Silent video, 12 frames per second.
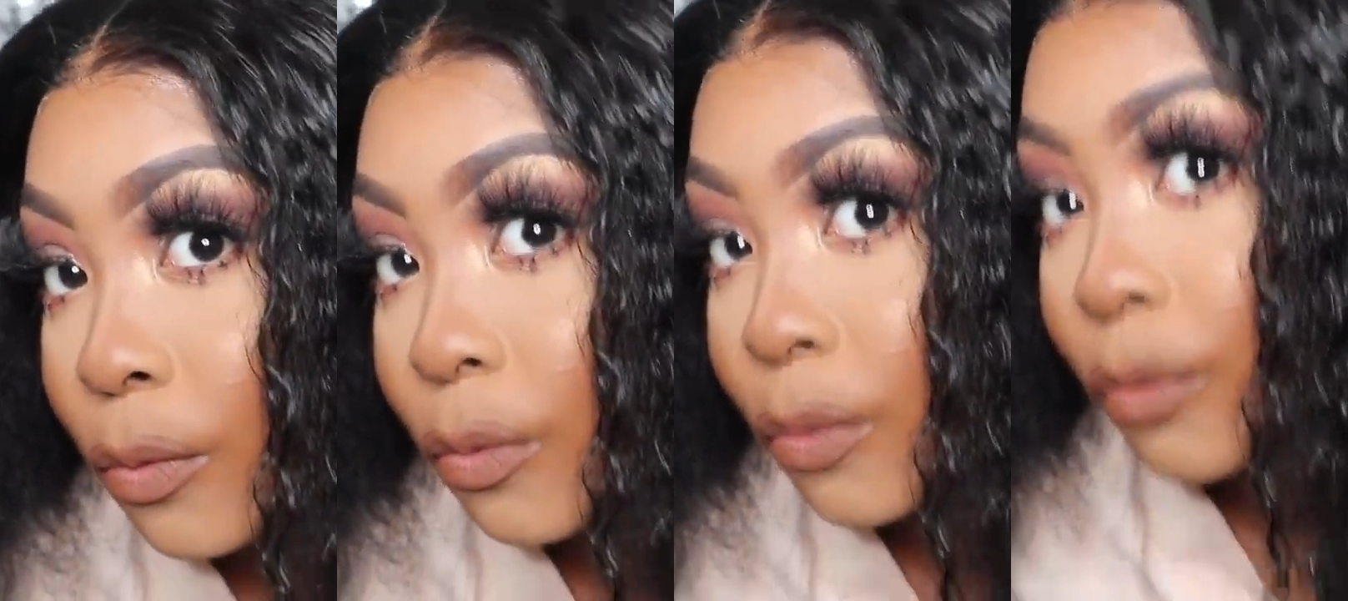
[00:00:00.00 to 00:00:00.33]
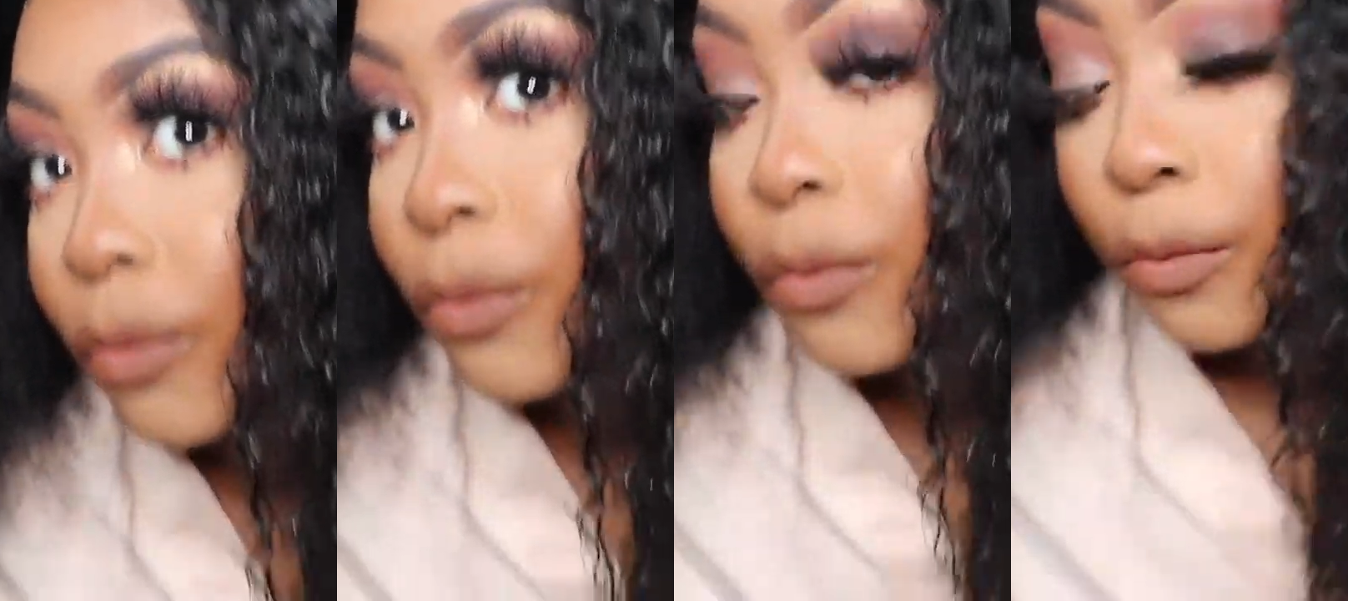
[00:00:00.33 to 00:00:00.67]
the
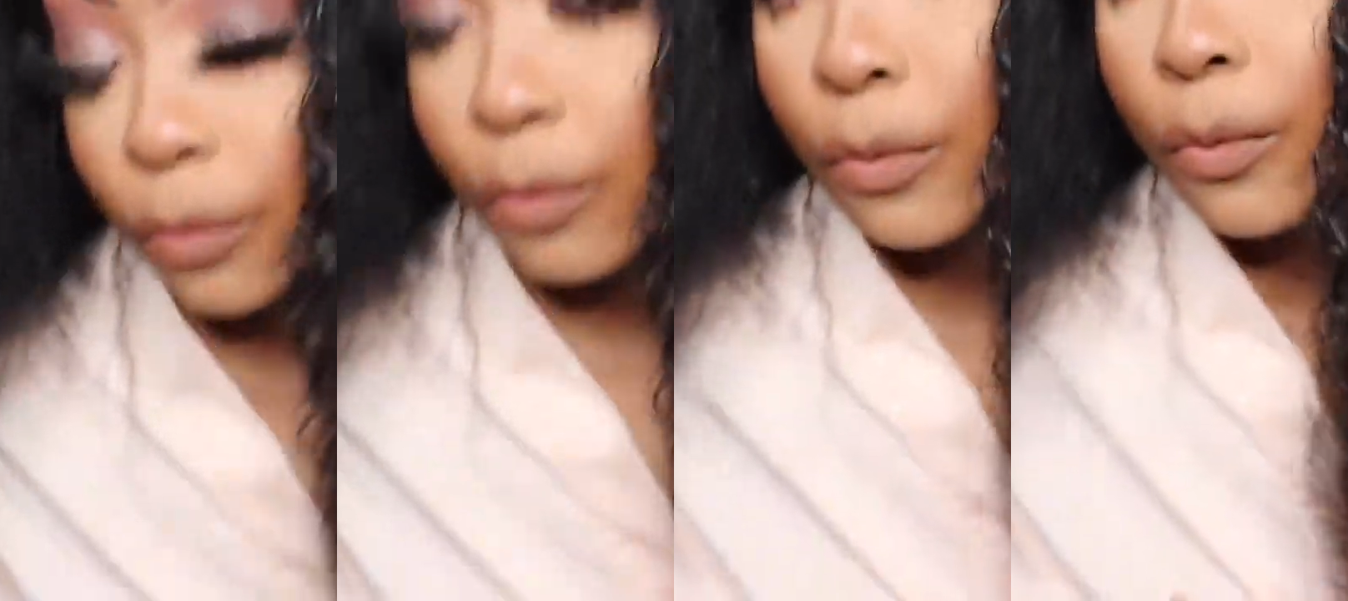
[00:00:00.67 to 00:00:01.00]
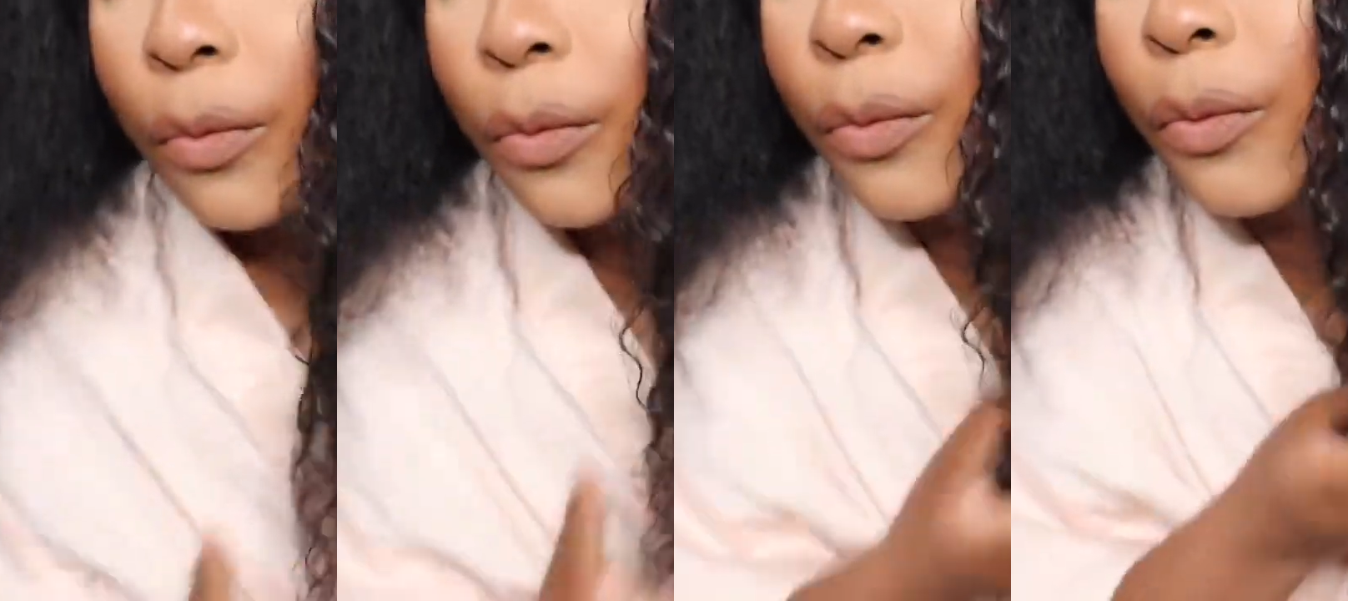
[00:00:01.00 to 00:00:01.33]
waves
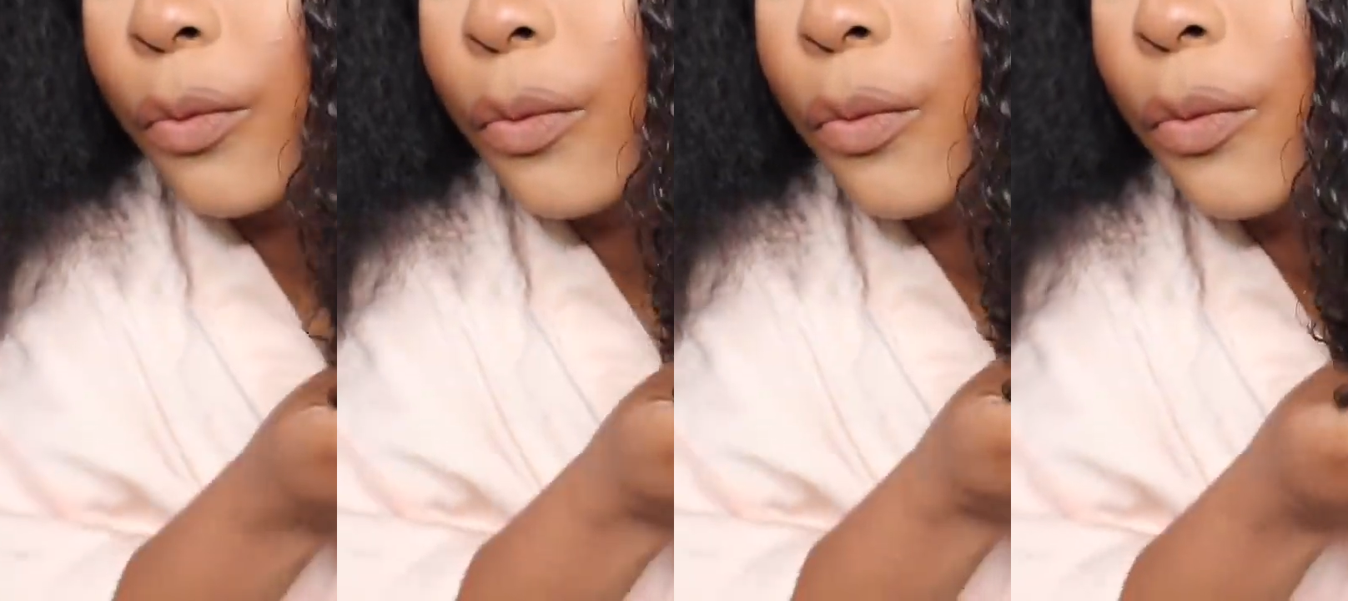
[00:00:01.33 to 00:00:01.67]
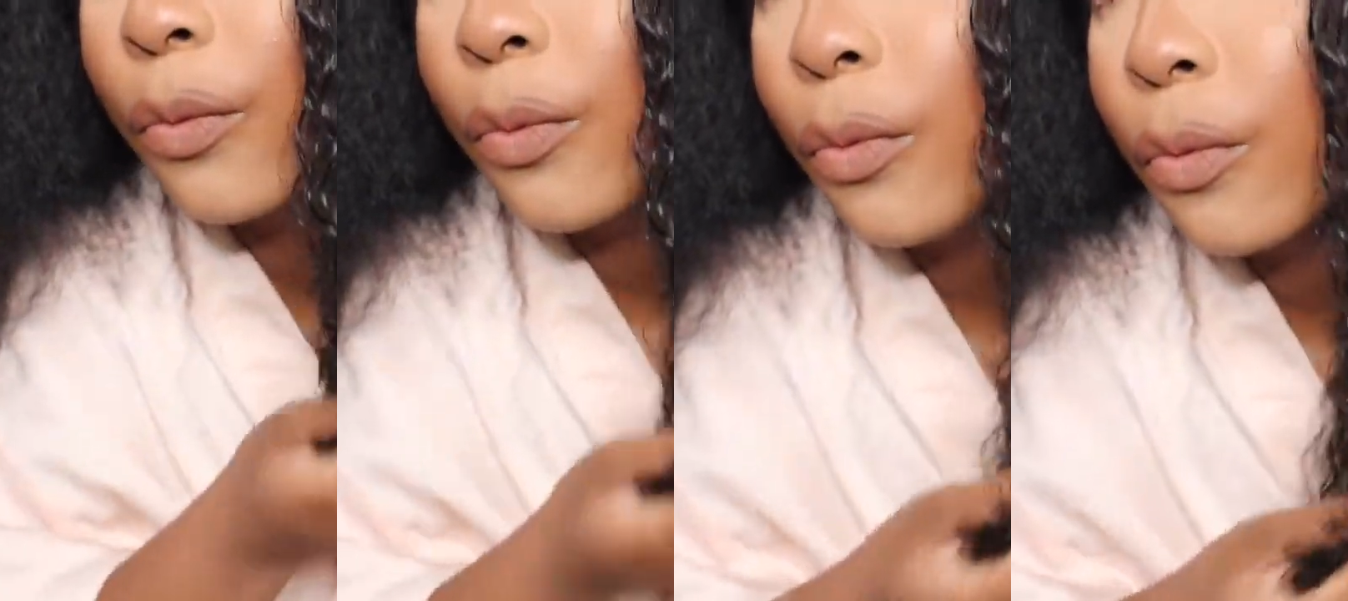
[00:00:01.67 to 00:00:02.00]
coming in.
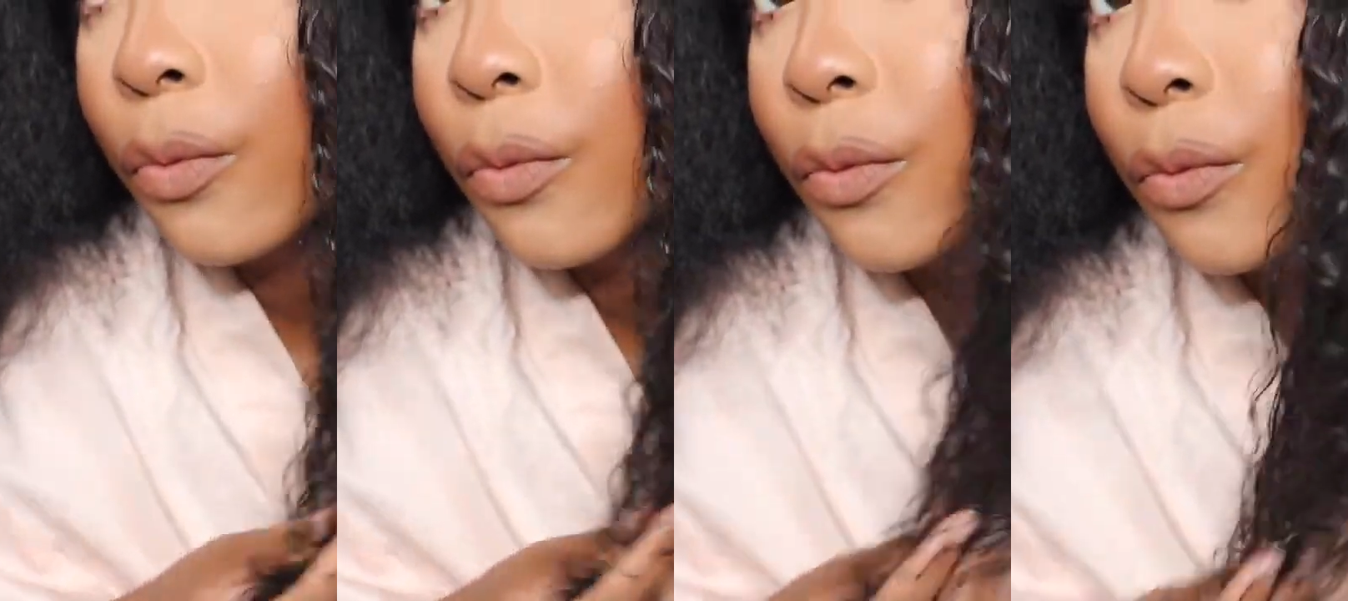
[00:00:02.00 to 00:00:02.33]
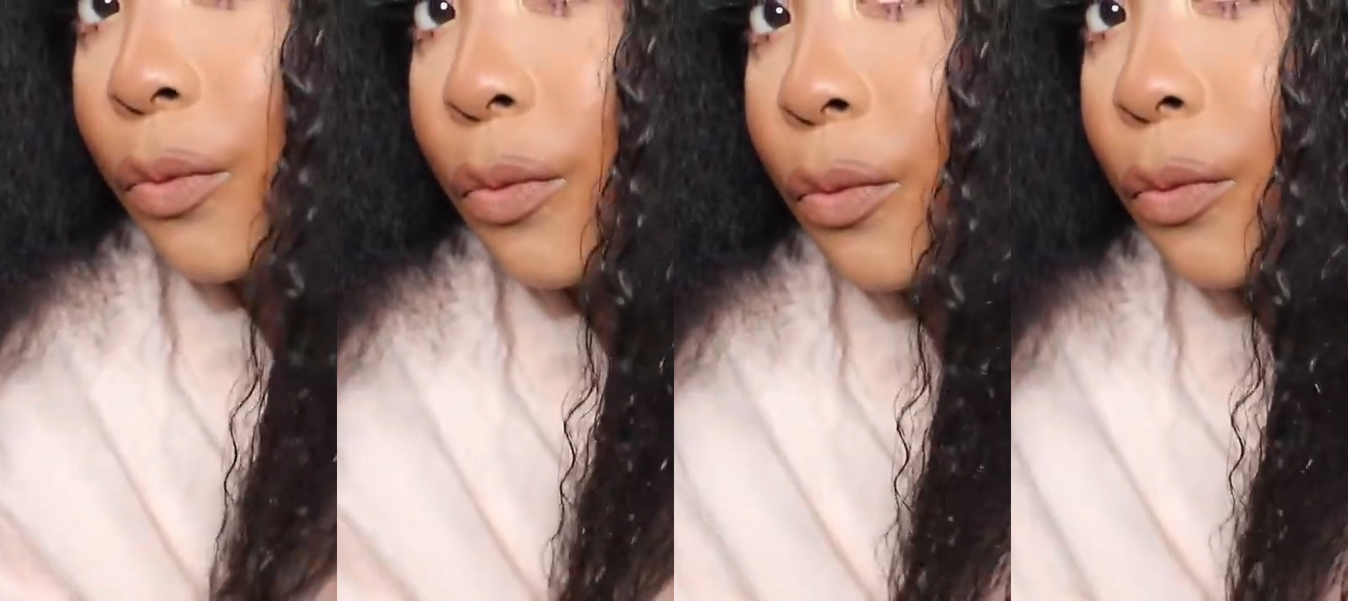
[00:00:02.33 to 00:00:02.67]

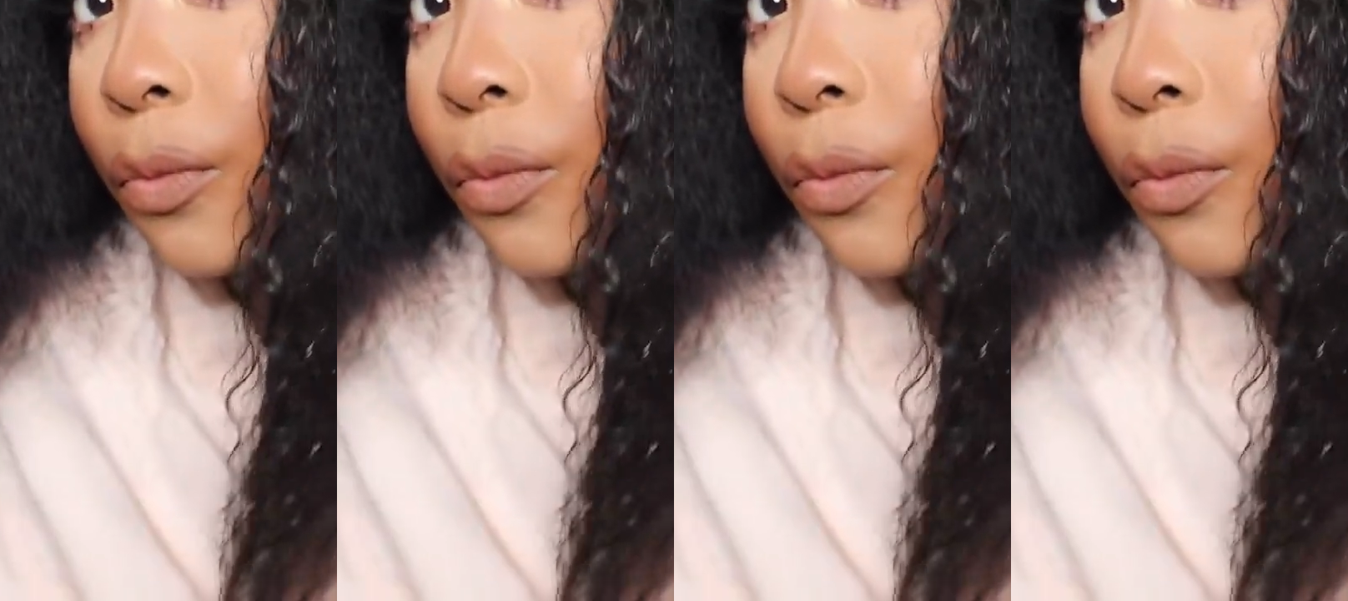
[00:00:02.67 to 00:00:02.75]
At